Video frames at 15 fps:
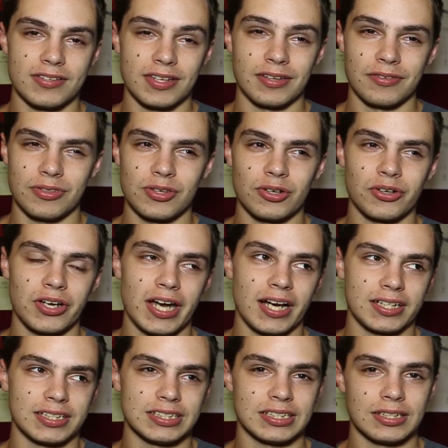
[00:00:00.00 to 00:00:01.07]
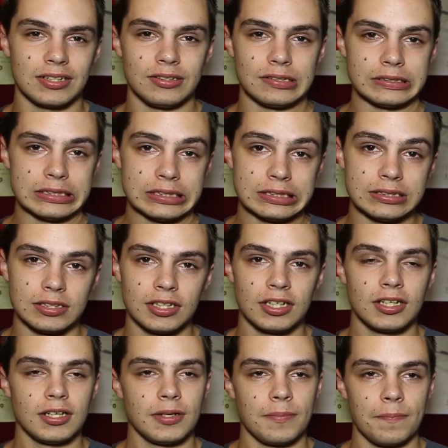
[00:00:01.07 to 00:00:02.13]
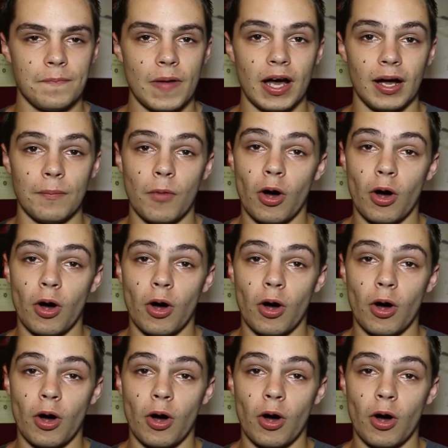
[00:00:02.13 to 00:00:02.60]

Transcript: and the third act is a little ugh.